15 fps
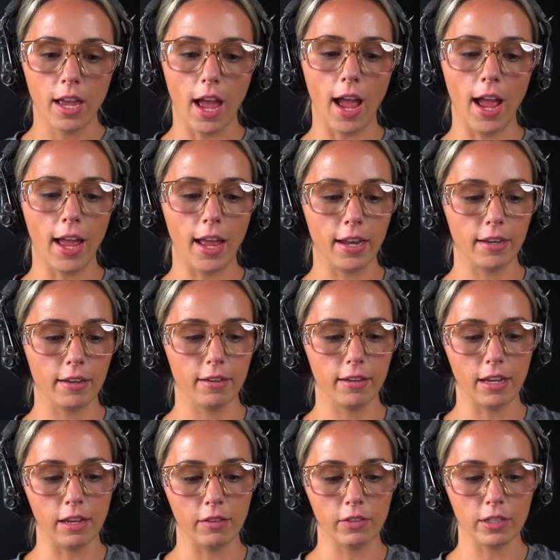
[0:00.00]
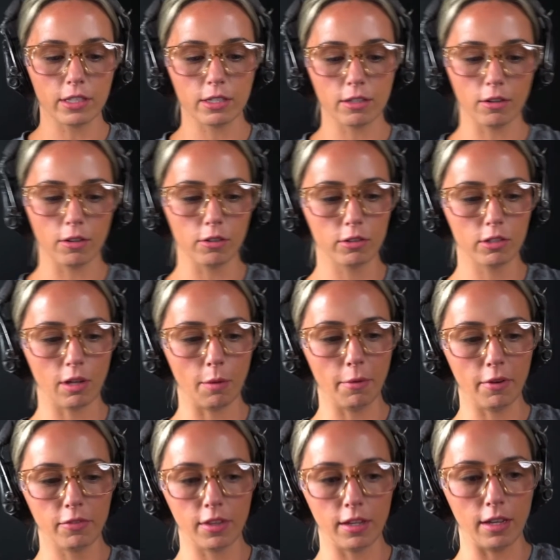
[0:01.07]
And even still, some
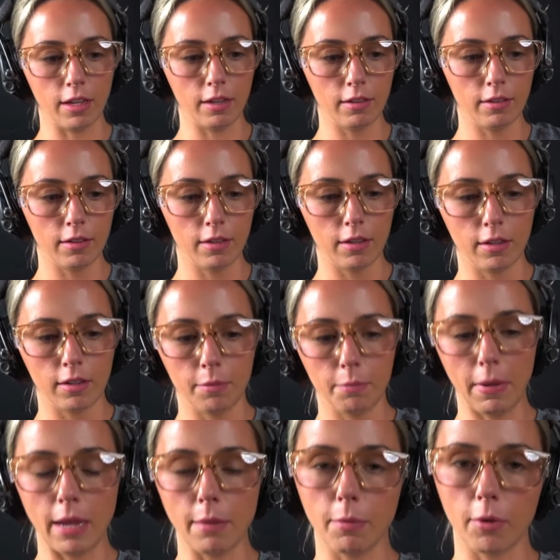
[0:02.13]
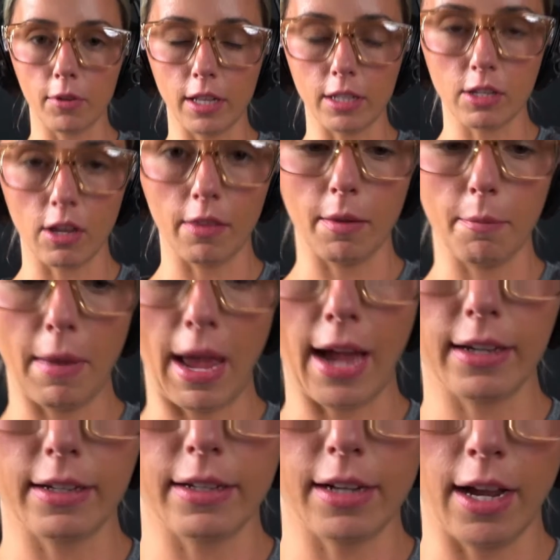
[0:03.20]
of the paper that's on the
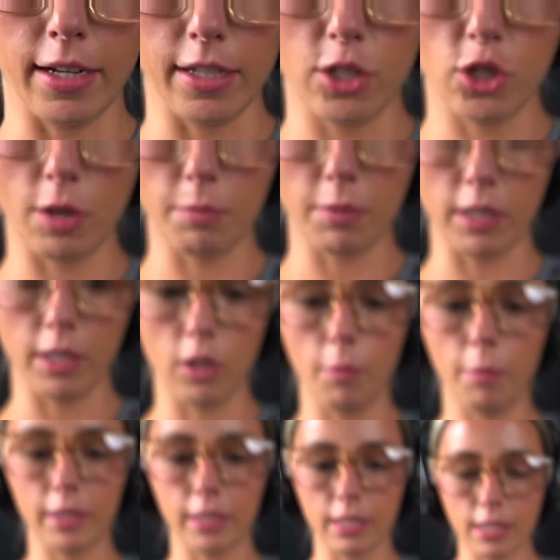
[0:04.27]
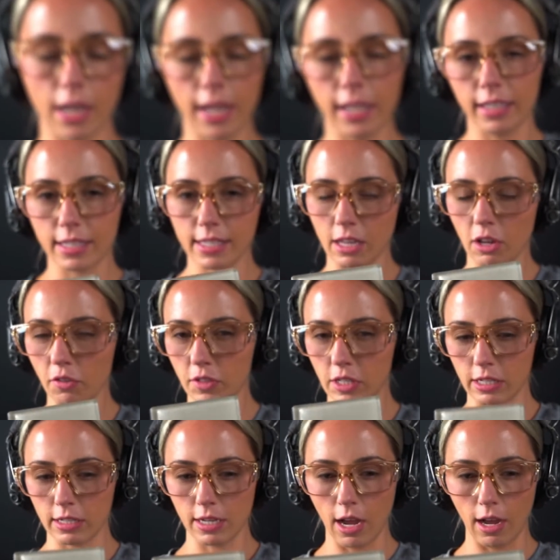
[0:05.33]
back kind of chipped a little, but the tile itself
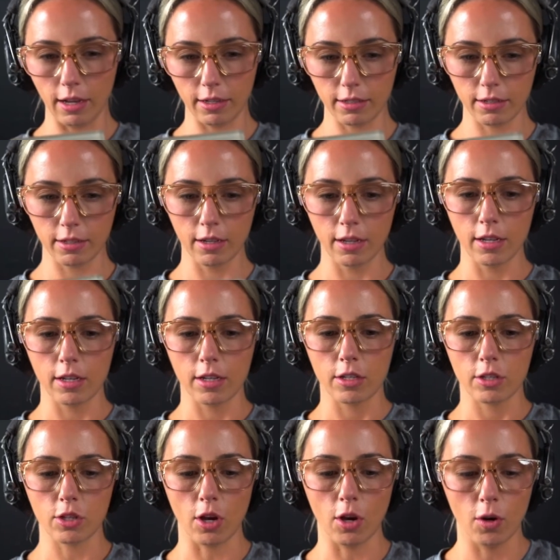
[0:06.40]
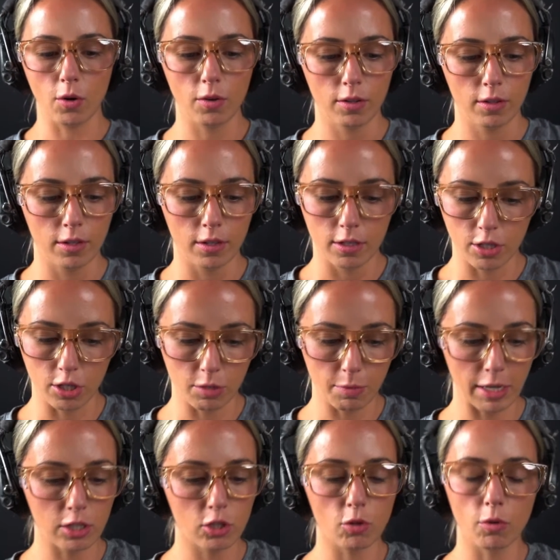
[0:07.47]
did not. So just
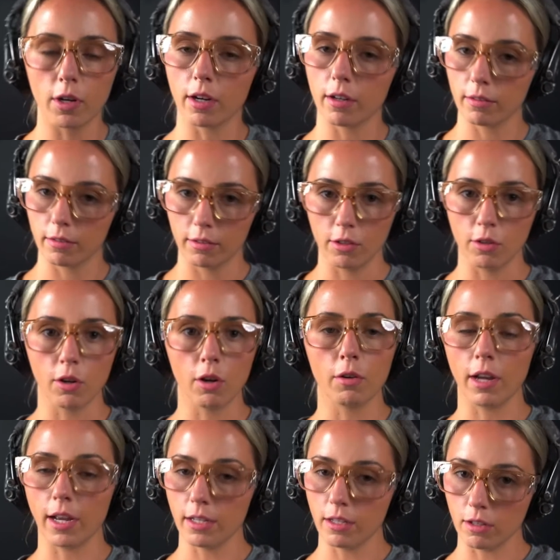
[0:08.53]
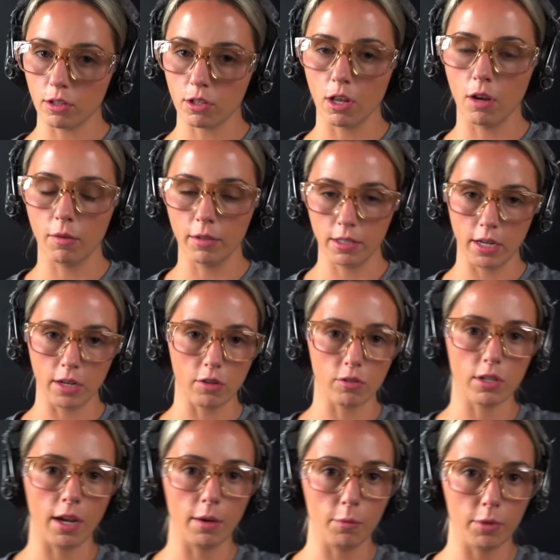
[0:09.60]
make sure you go nice and slow and take your
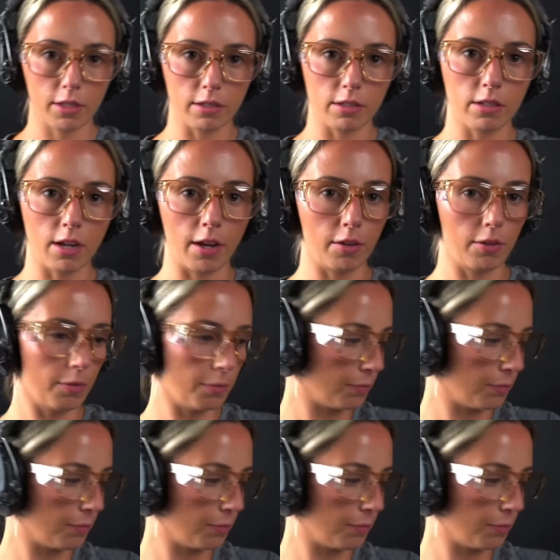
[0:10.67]
time with this tile.